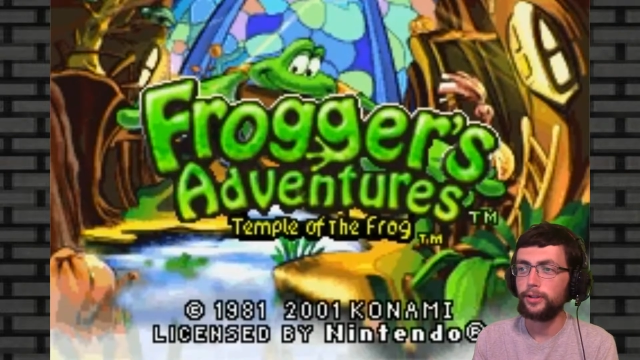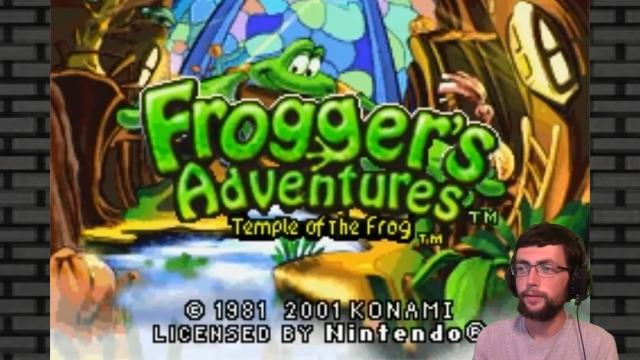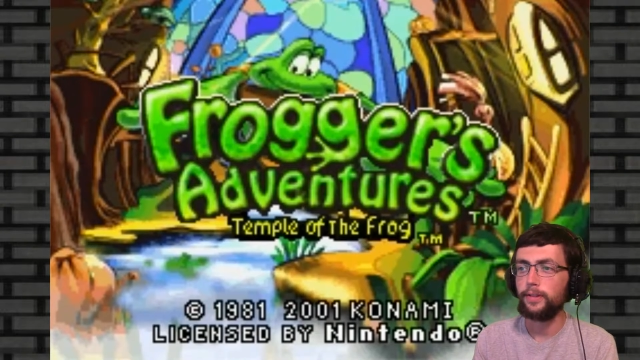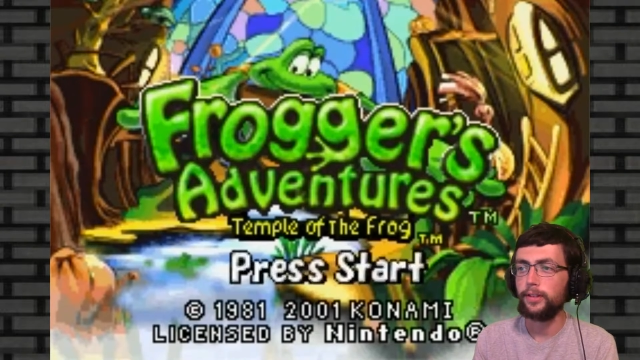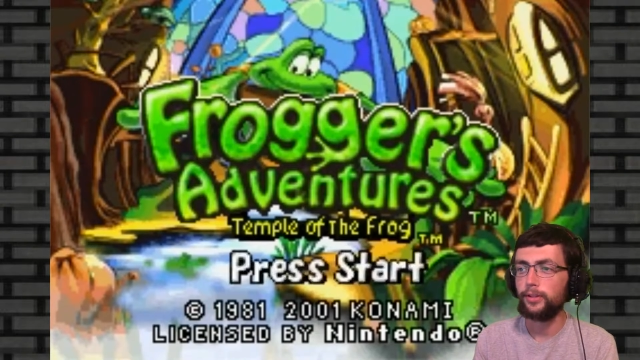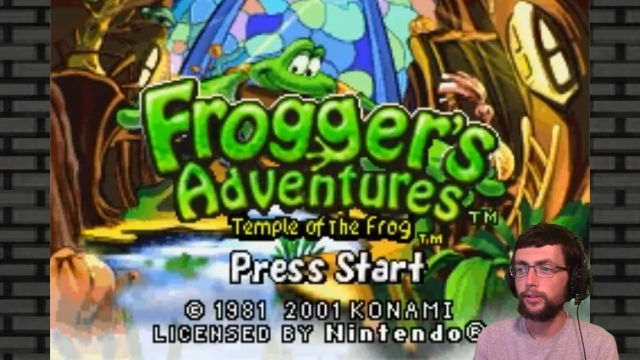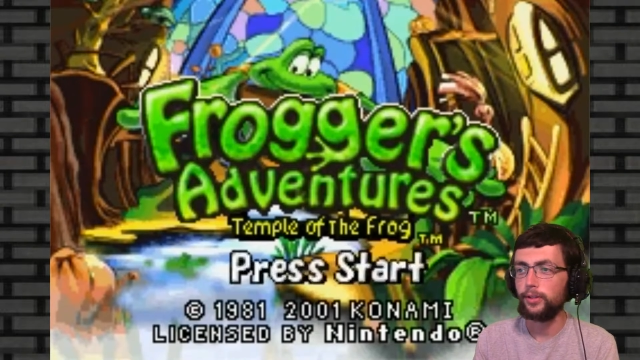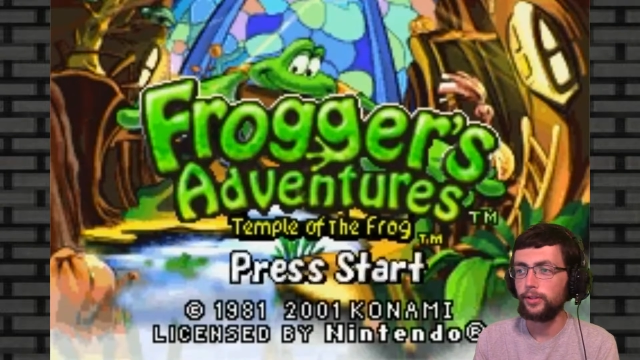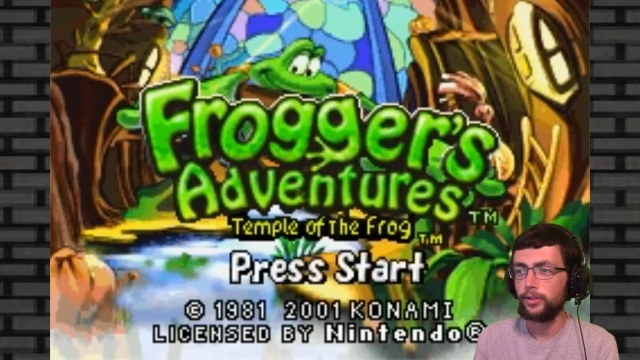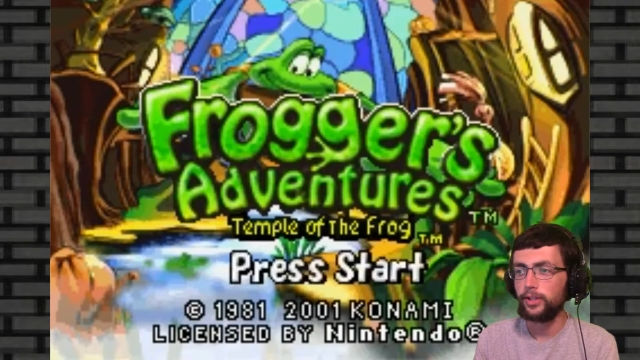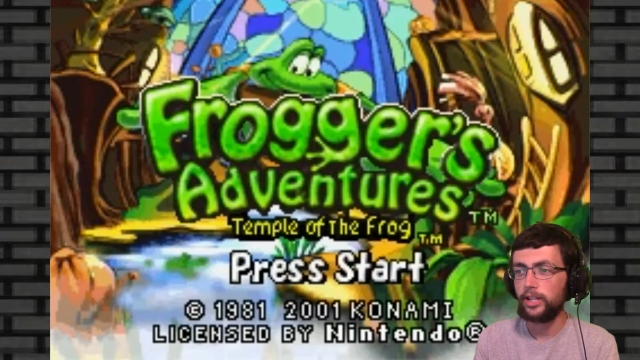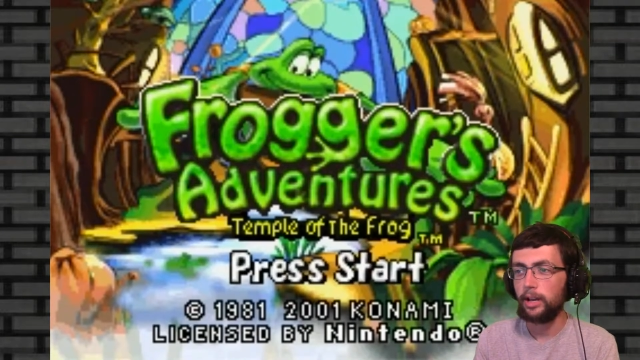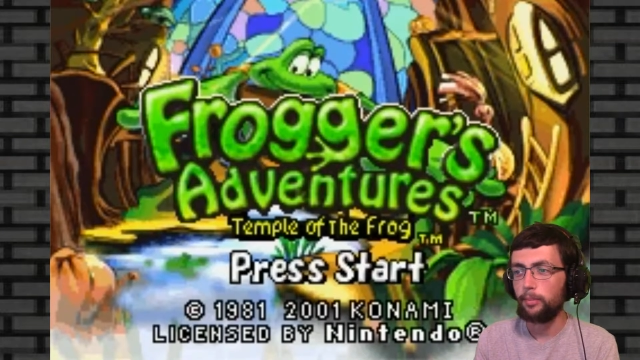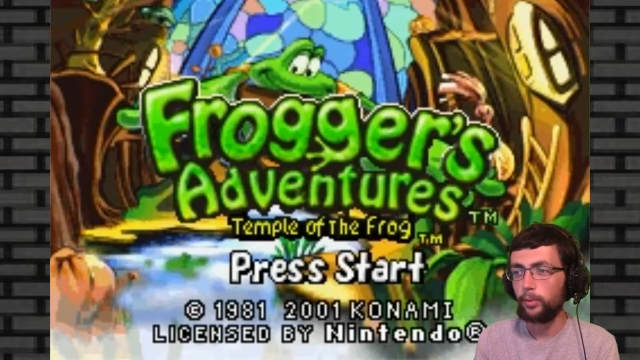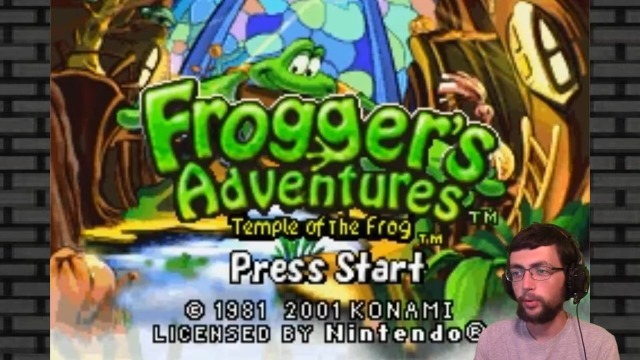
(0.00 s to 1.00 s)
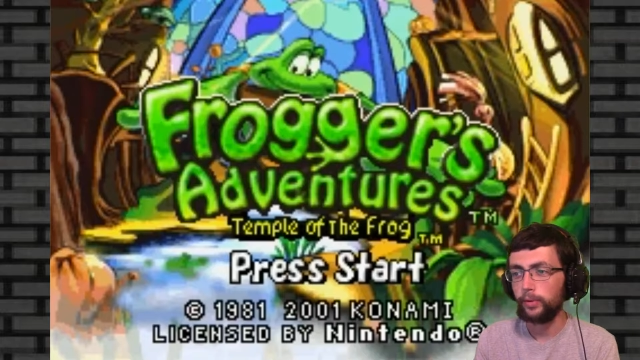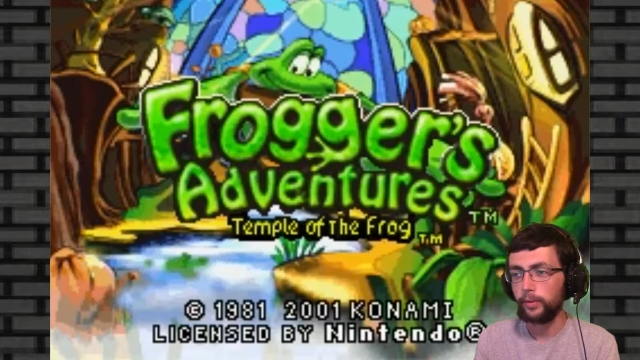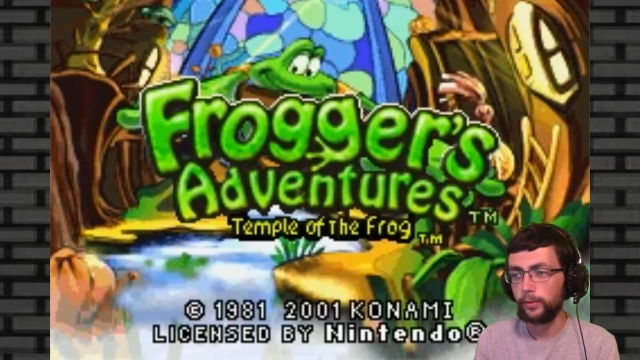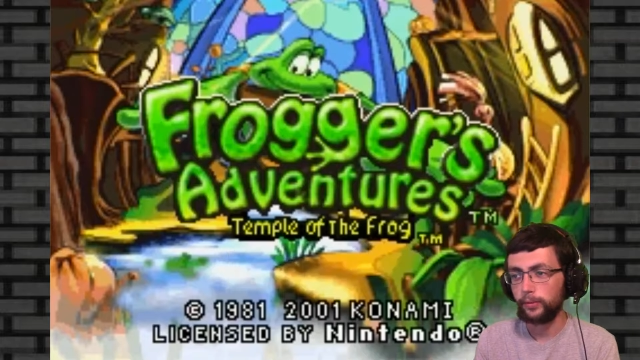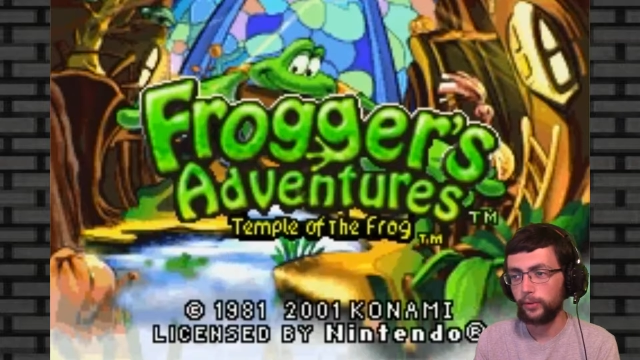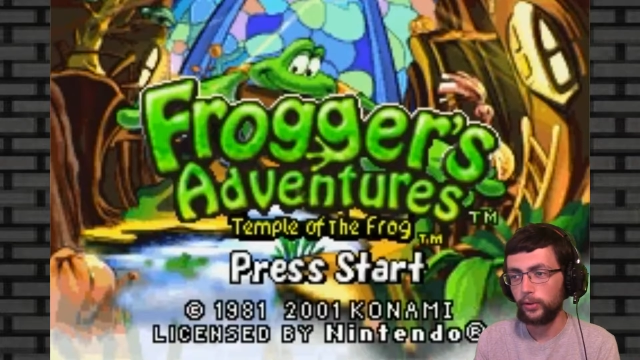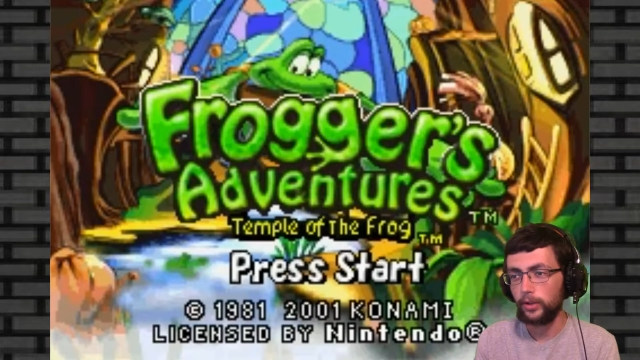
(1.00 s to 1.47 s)
Adventures Temple of the
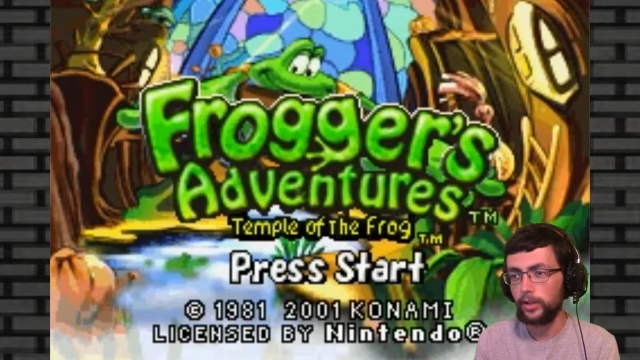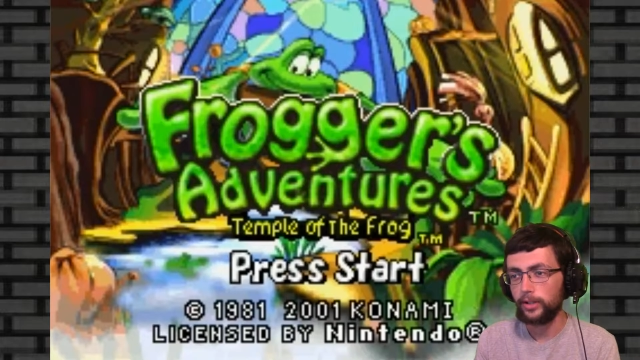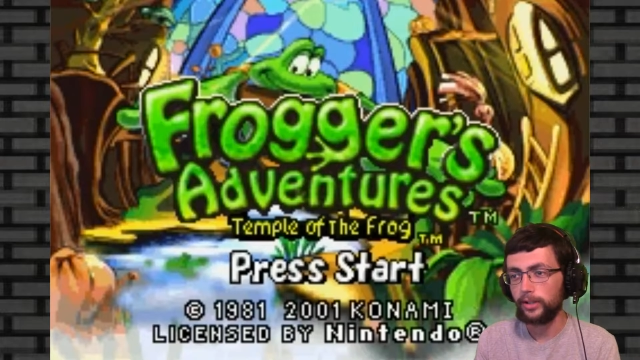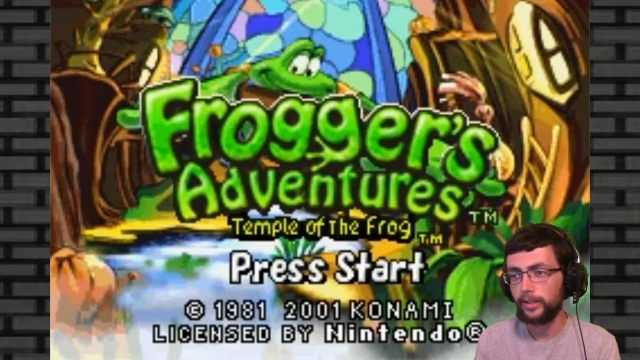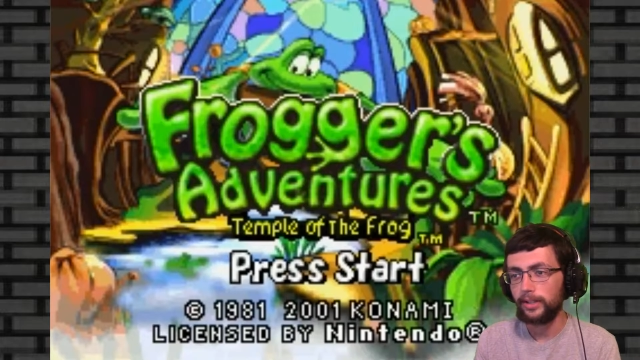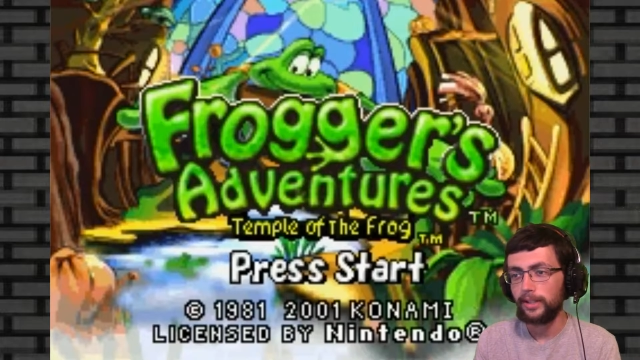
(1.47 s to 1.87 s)
Frog.